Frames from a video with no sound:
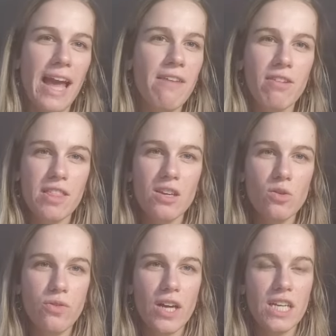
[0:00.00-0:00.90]
everything
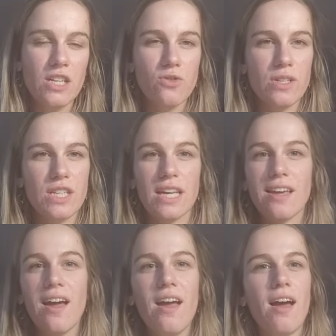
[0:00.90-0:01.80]
you find
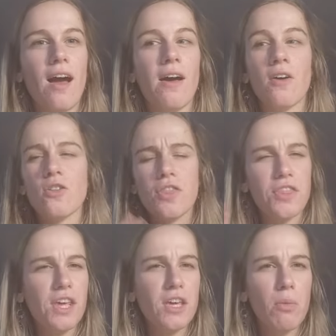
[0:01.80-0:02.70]
interesting.
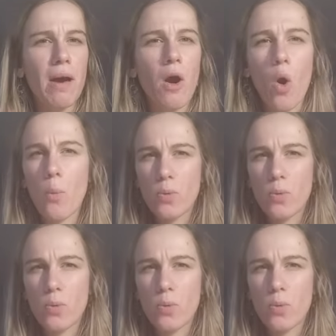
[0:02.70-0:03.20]
Think about